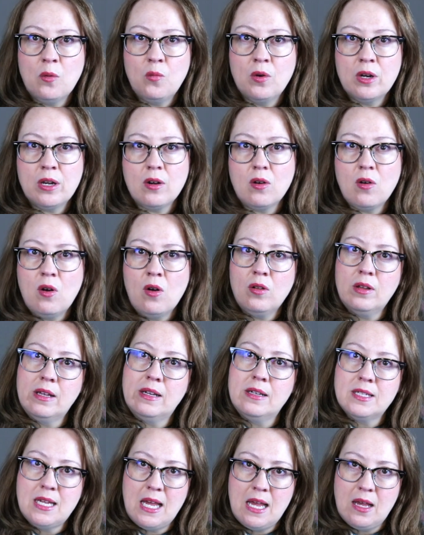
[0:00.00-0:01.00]
what it all
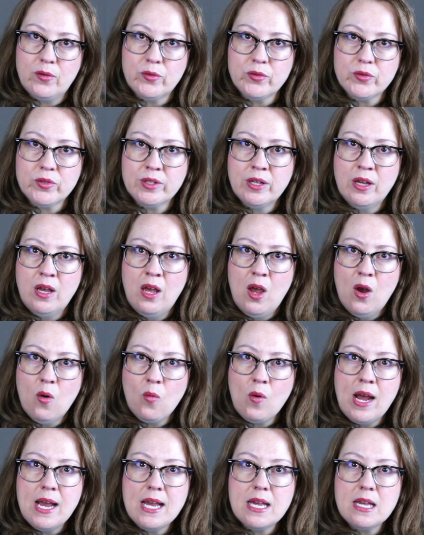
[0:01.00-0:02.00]
entails
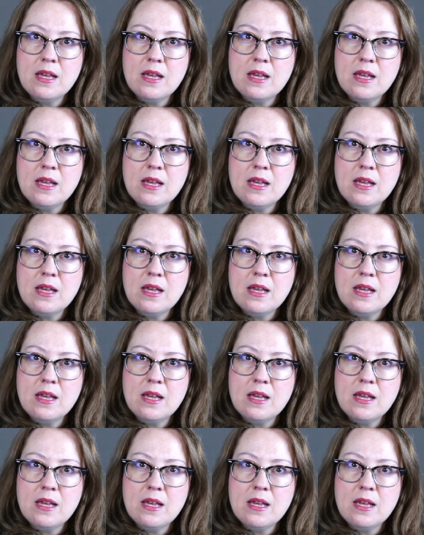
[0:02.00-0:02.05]
right?